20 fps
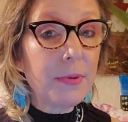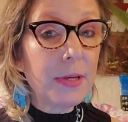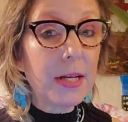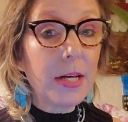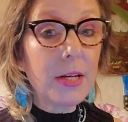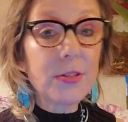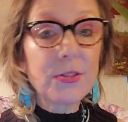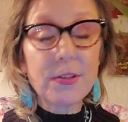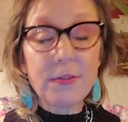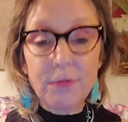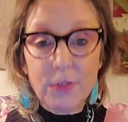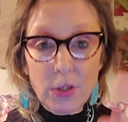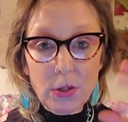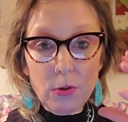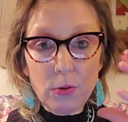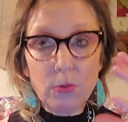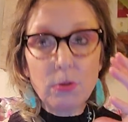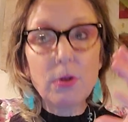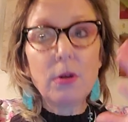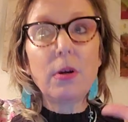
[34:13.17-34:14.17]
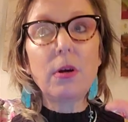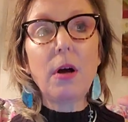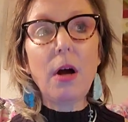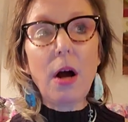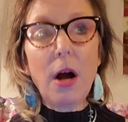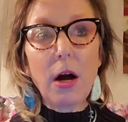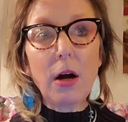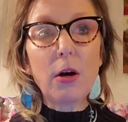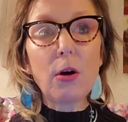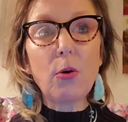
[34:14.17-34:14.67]
Because if you
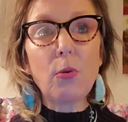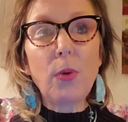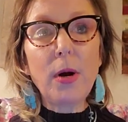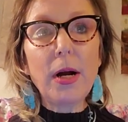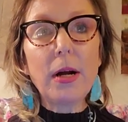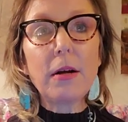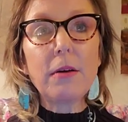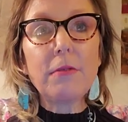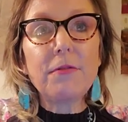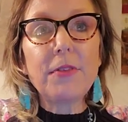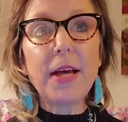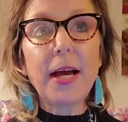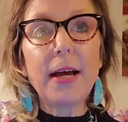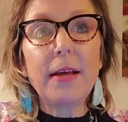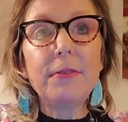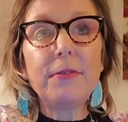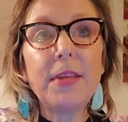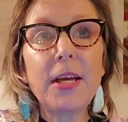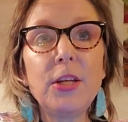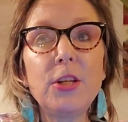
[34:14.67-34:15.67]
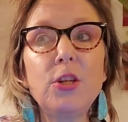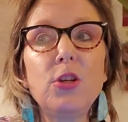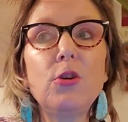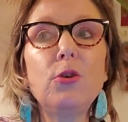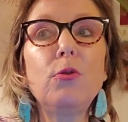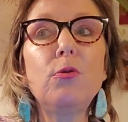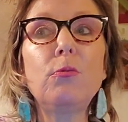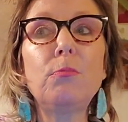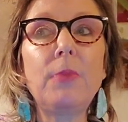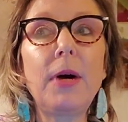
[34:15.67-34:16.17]
are aware of that, then
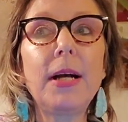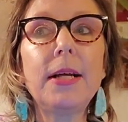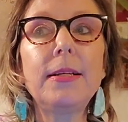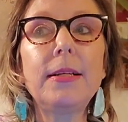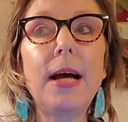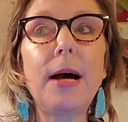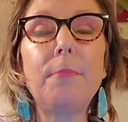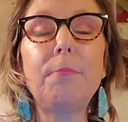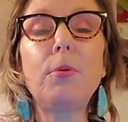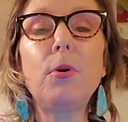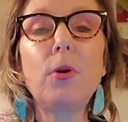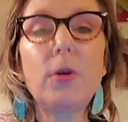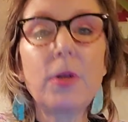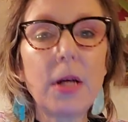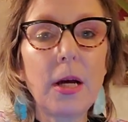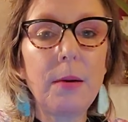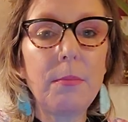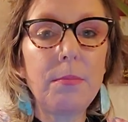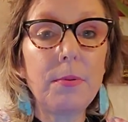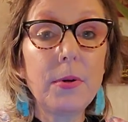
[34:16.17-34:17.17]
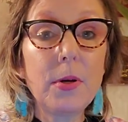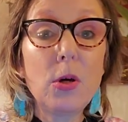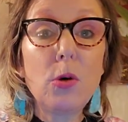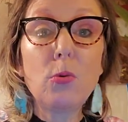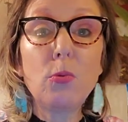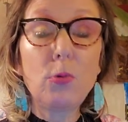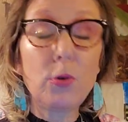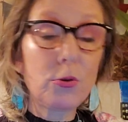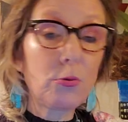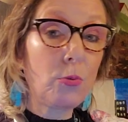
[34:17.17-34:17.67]
you might not put up
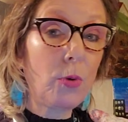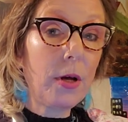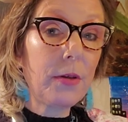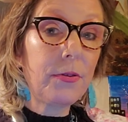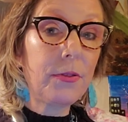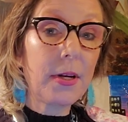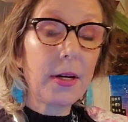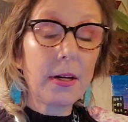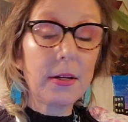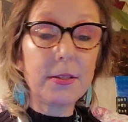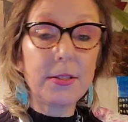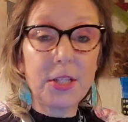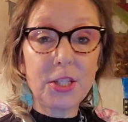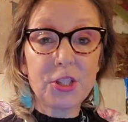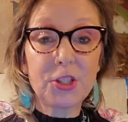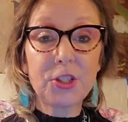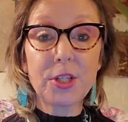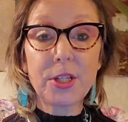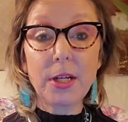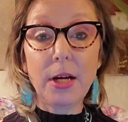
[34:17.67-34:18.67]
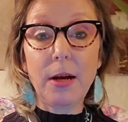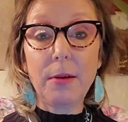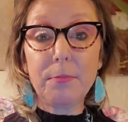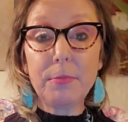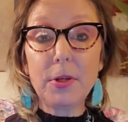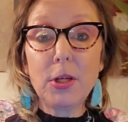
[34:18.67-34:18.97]
with what they're dishing up.